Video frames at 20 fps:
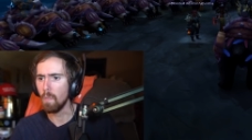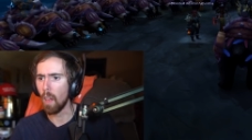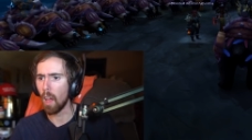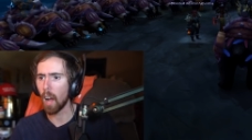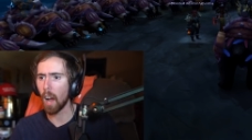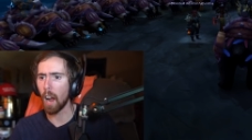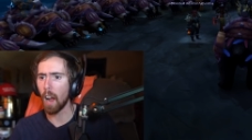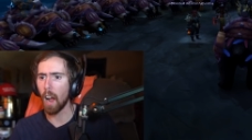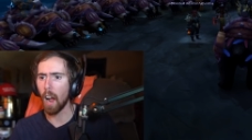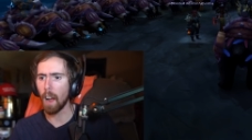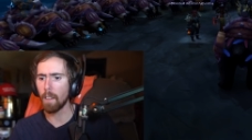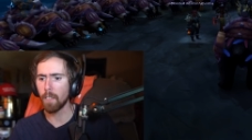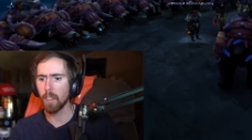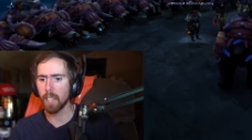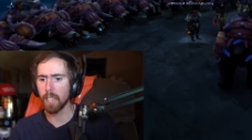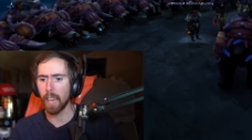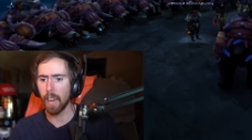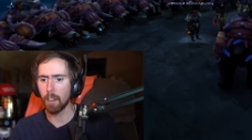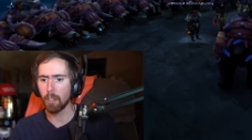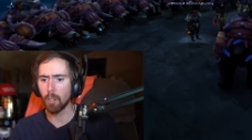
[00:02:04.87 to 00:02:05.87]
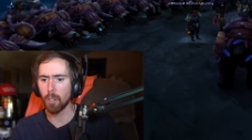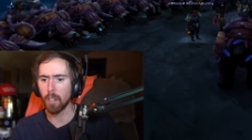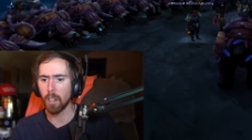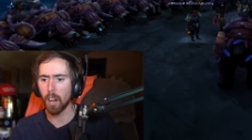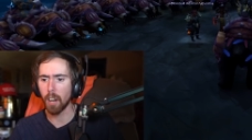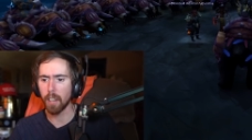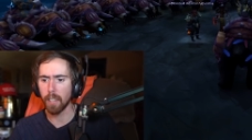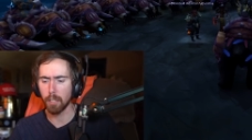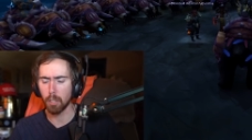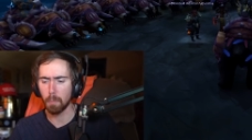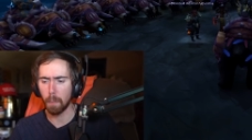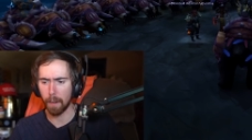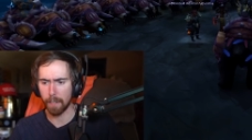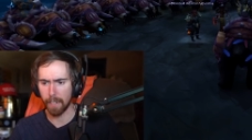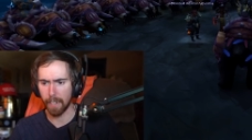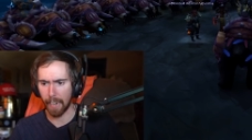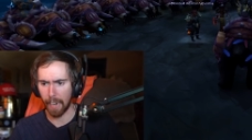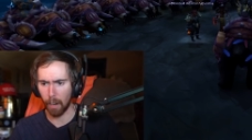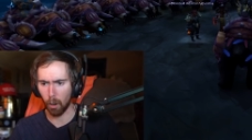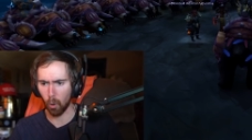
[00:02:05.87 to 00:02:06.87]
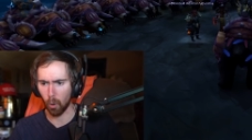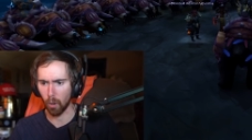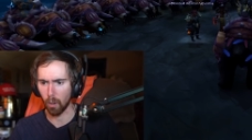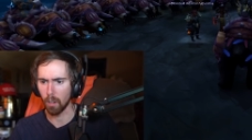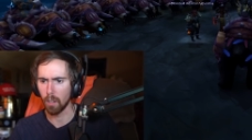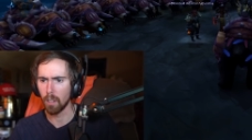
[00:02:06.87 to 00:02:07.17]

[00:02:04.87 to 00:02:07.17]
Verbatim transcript: Uh, I've encountered an unexpected error.